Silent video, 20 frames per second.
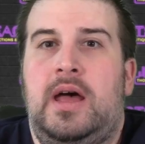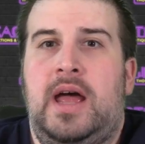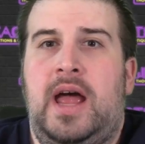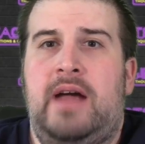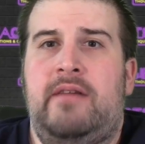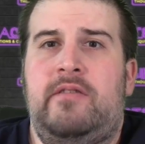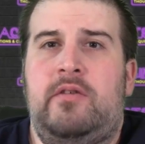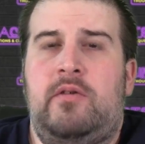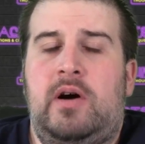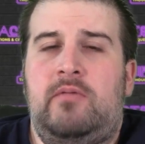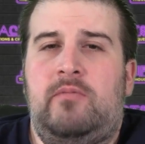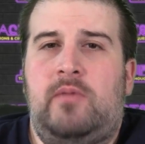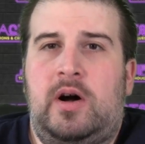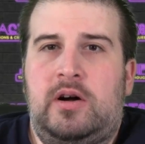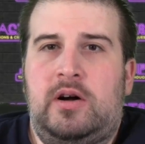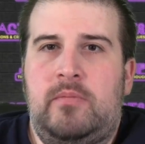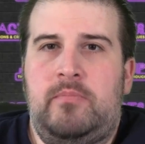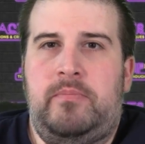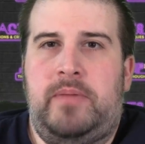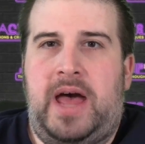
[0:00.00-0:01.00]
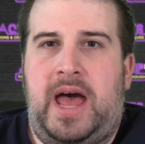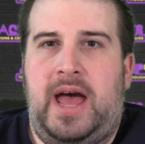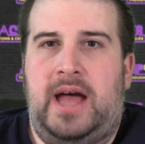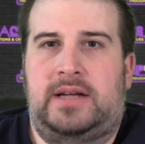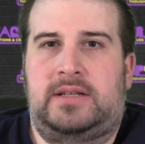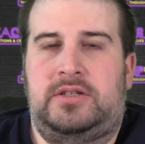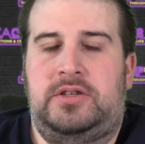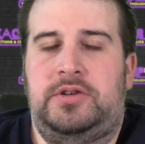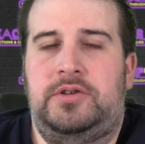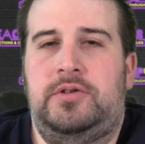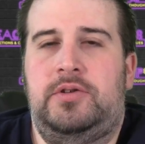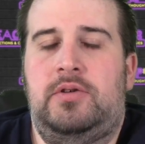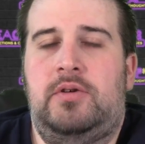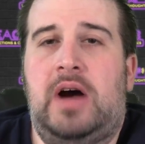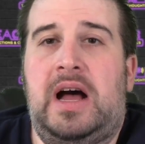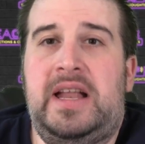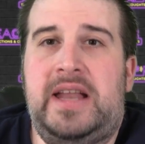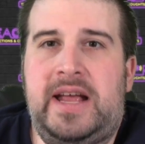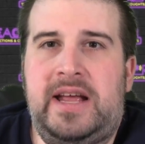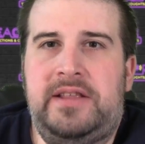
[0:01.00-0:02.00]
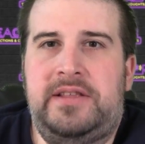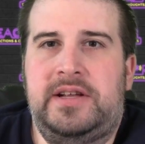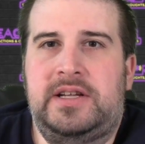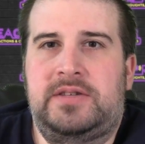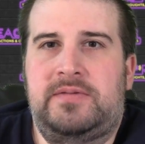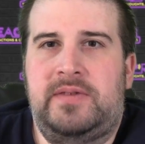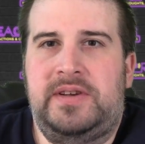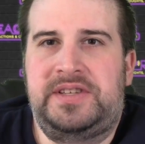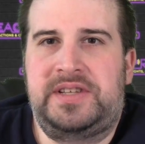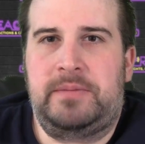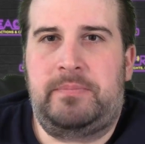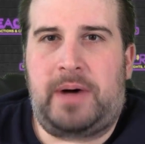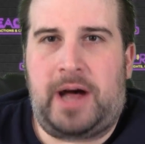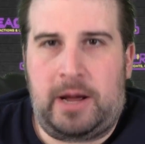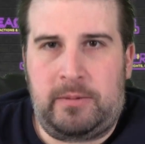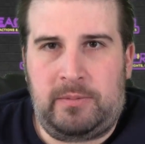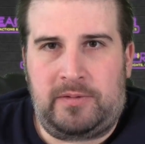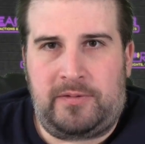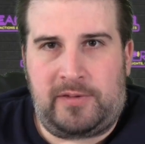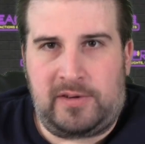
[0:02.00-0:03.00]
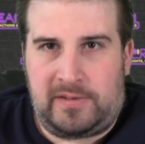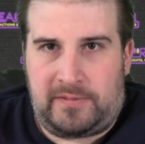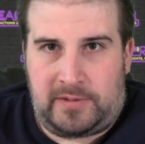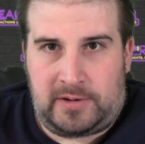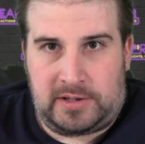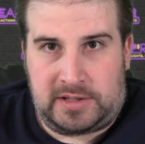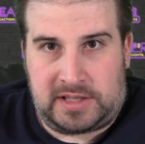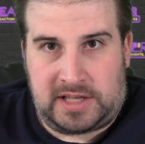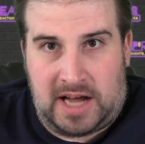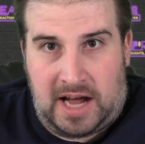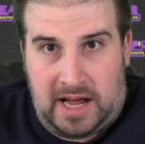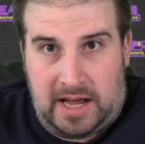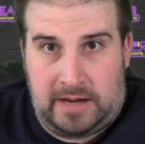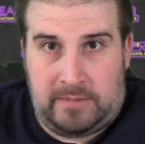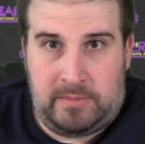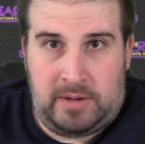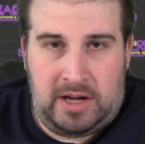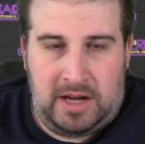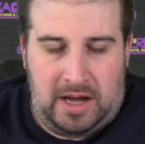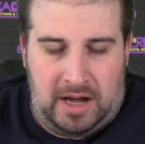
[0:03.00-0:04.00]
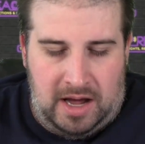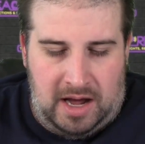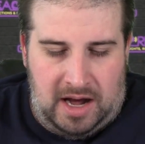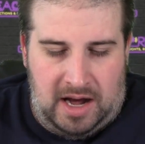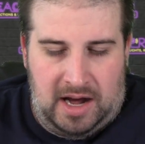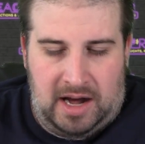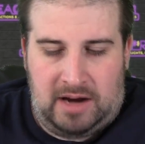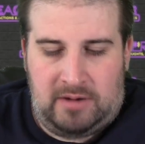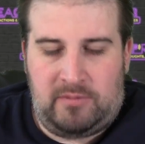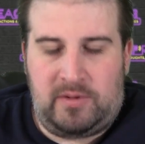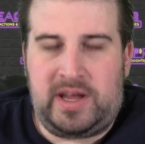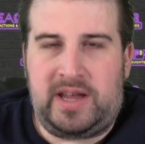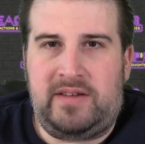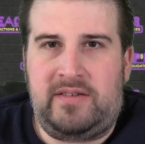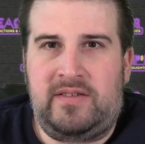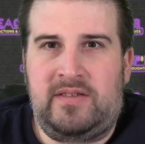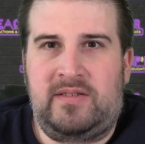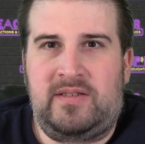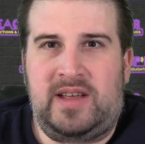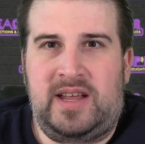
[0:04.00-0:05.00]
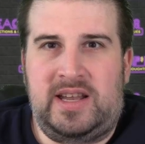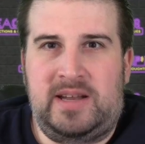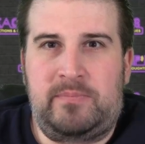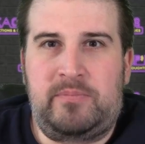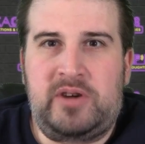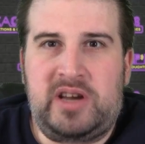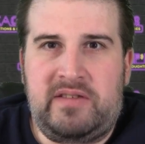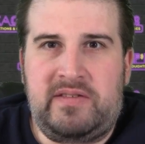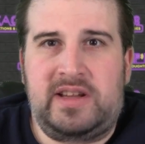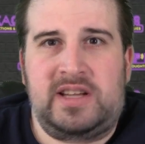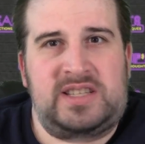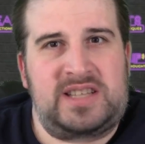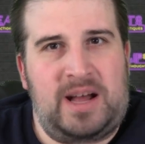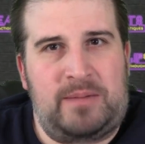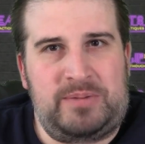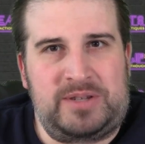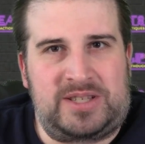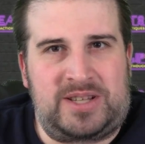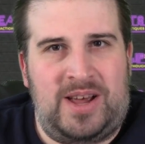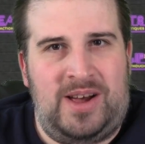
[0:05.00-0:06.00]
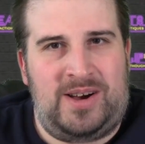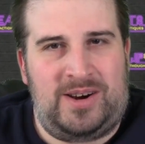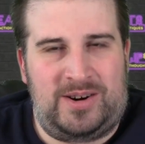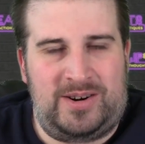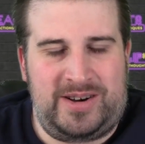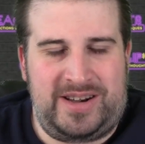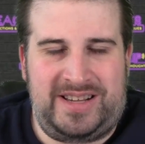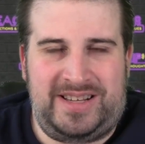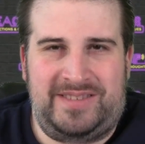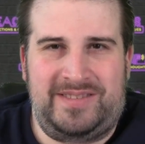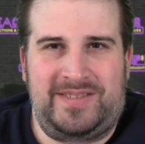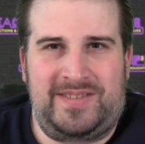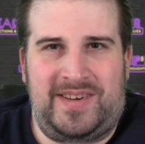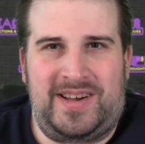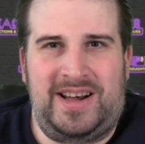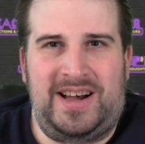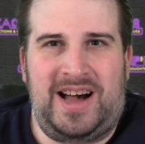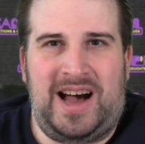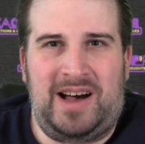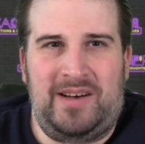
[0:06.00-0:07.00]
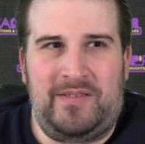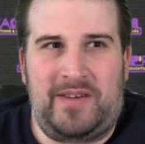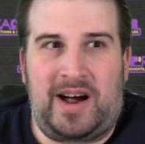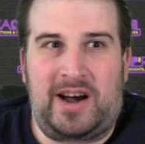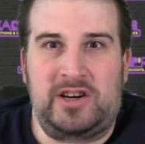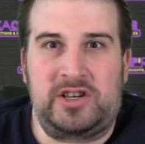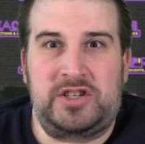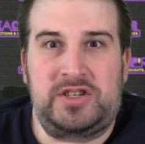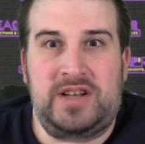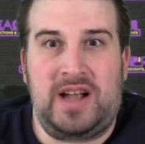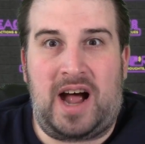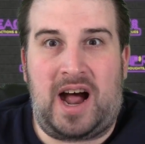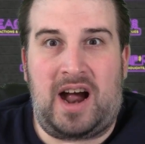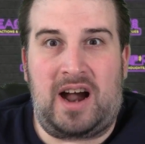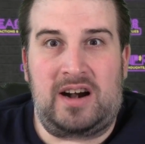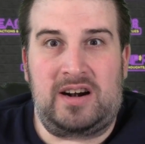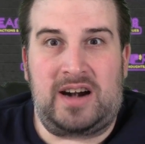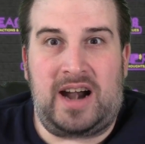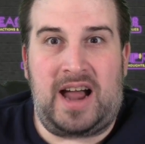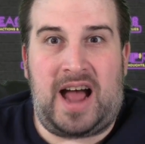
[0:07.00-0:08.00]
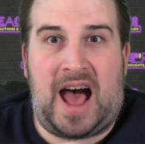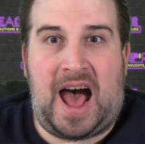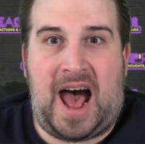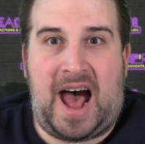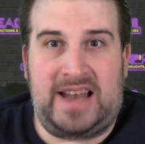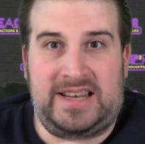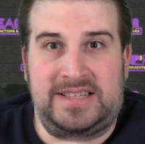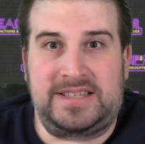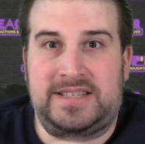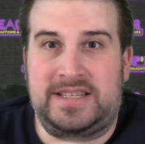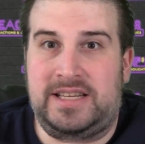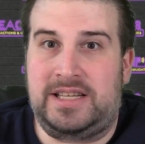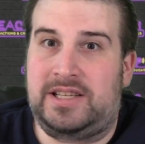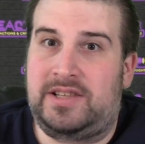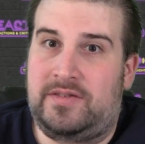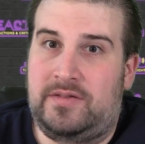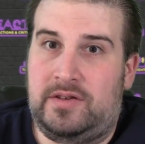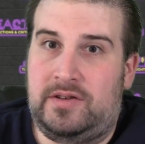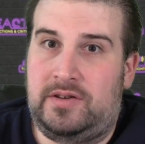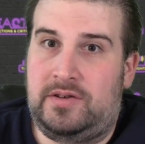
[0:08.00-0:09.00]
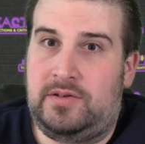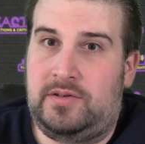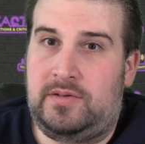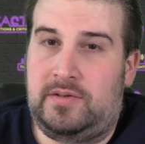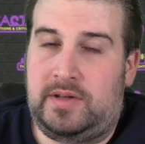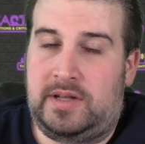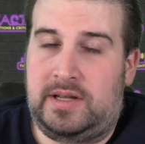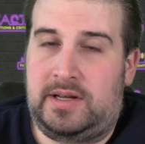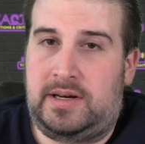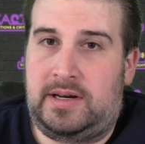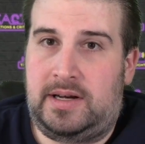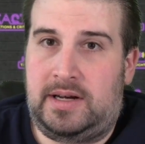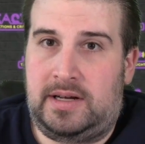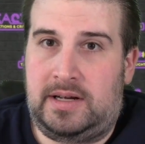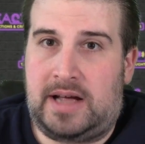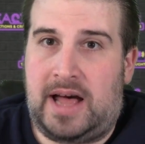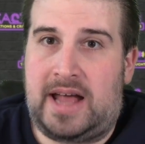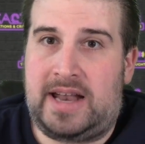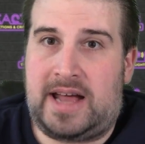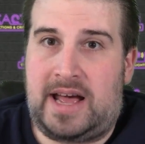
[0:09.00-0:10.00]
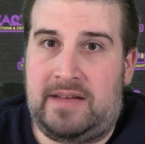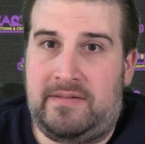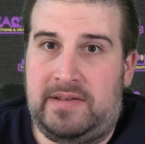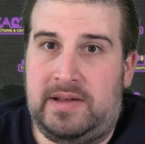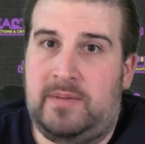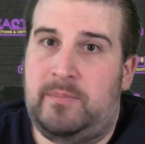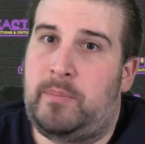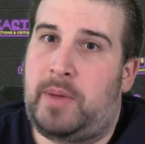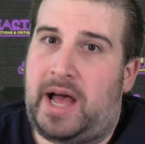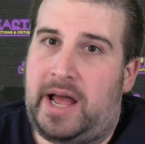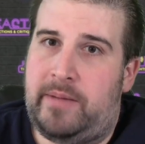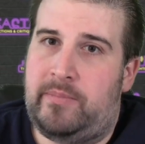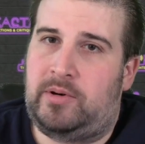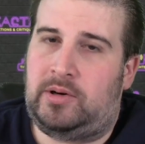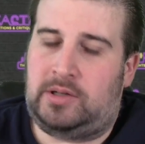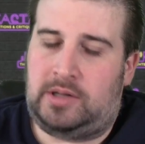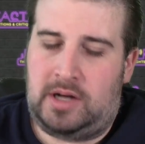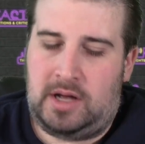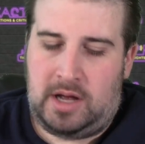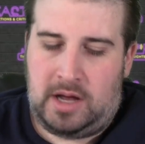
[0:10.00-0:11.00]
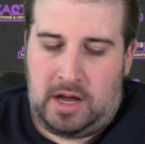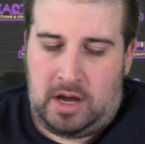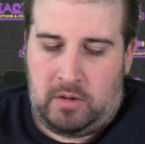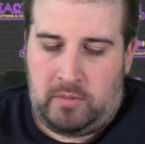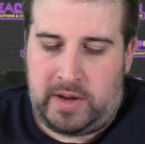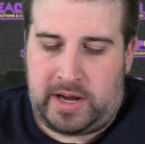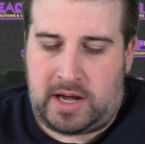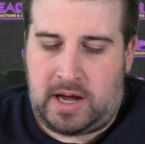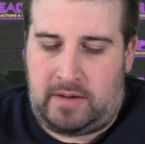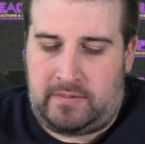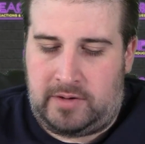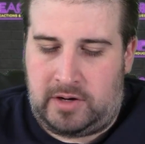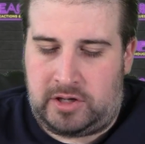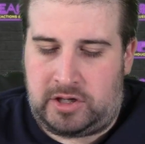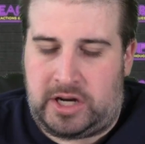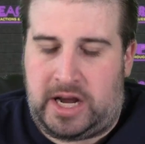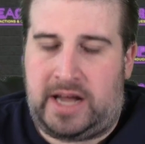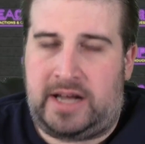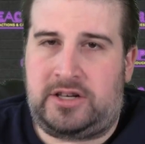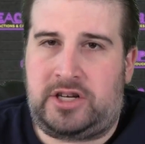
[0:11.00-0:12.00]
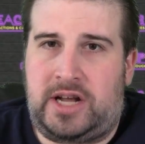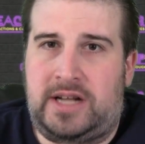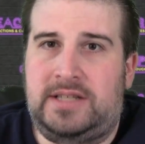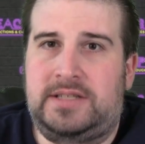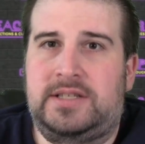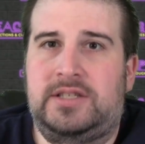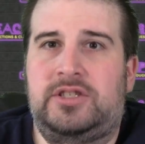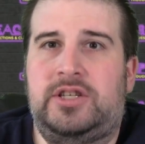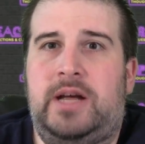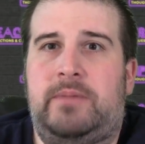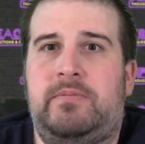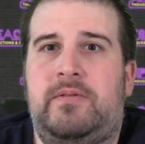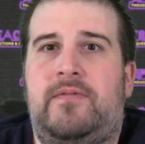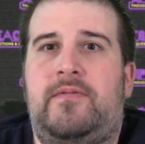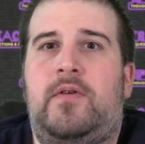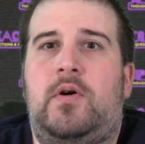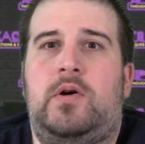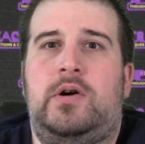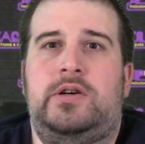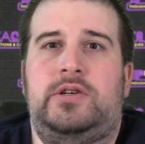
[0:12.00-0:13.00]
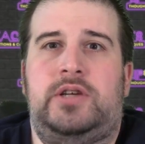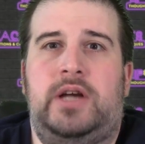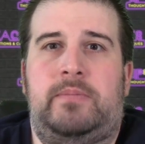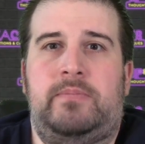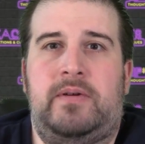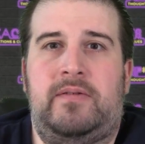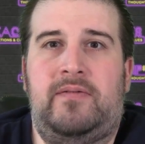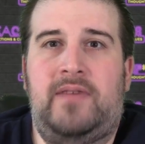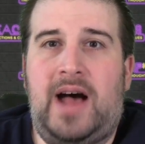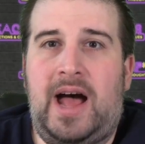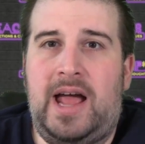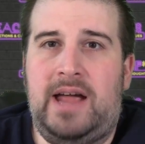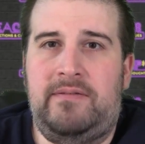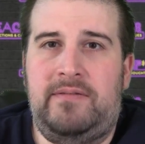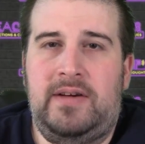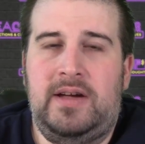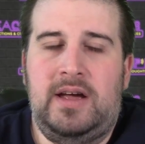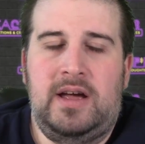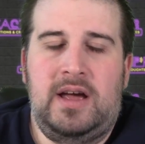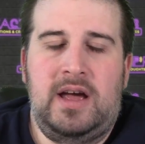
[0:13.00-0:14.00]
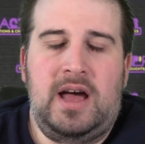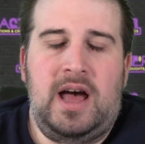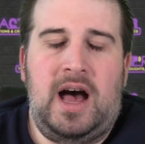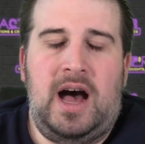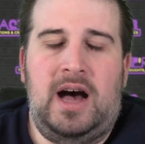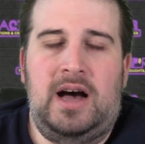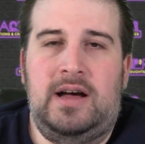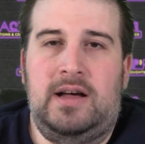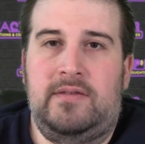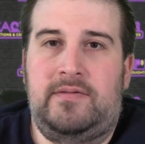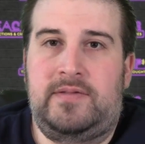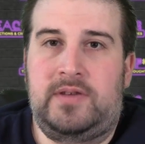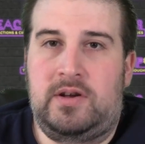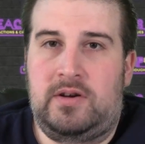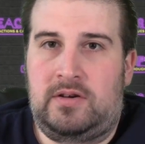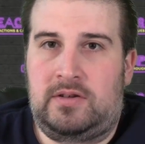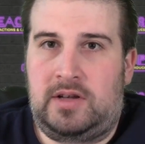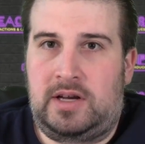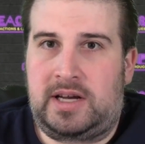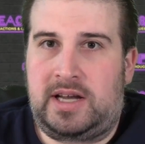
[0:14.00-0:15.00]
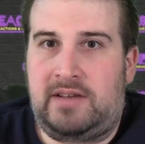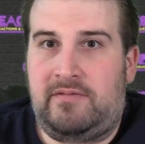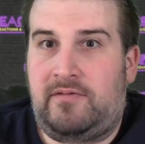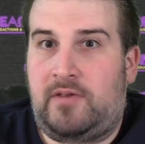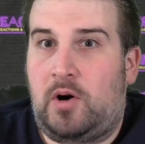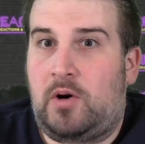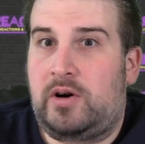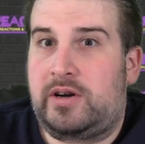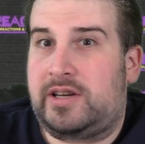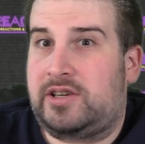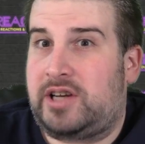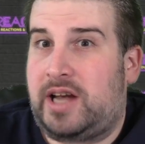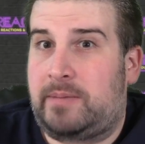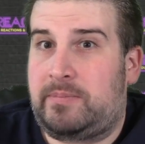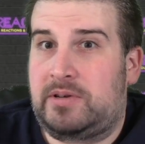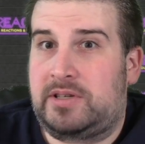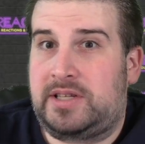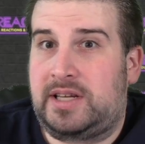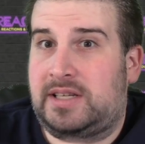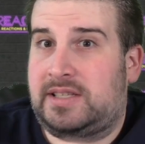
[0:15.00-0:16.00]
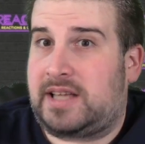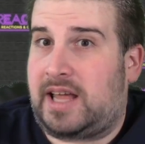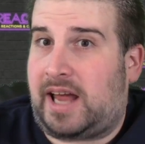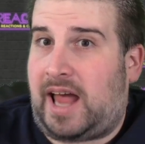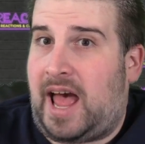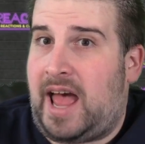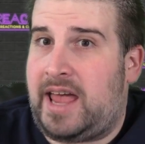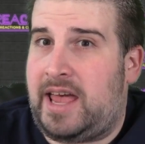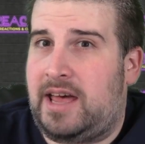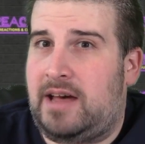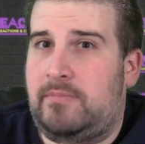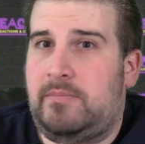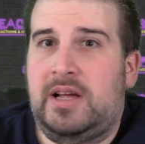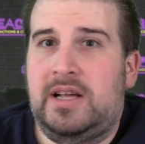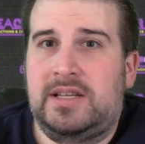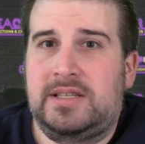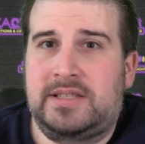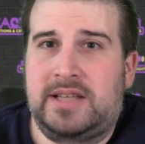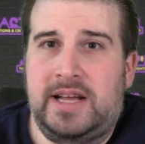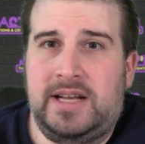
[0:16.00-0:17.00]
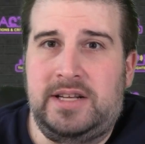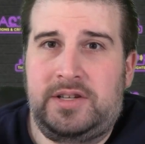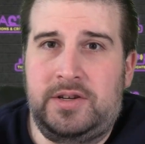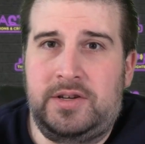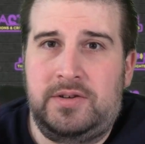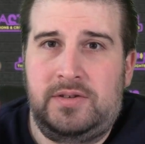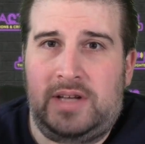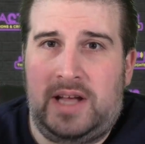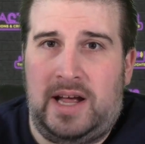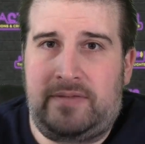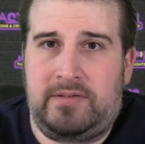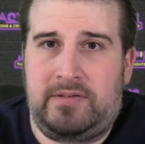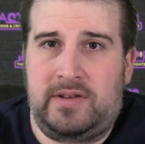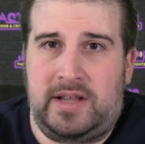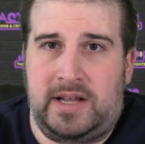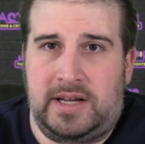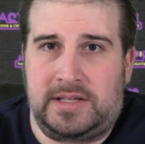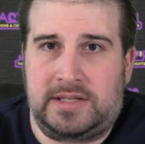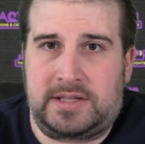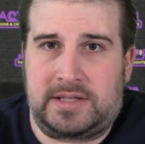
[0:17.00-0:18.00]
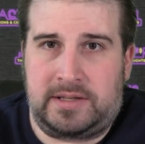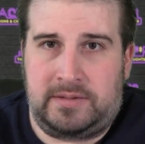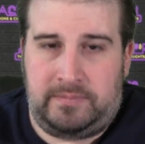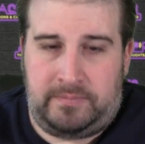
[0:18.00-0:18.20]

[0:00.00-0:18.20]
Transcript: Hey everyone, welcome back to An Atheist Reads the Bible for the first time. In the previous episode of our Odyssey through the NIV Bible, we covered Genesis chapter 4 and chapter 5. If you're looking forward to chapter 6 like I am, stay tuned after this.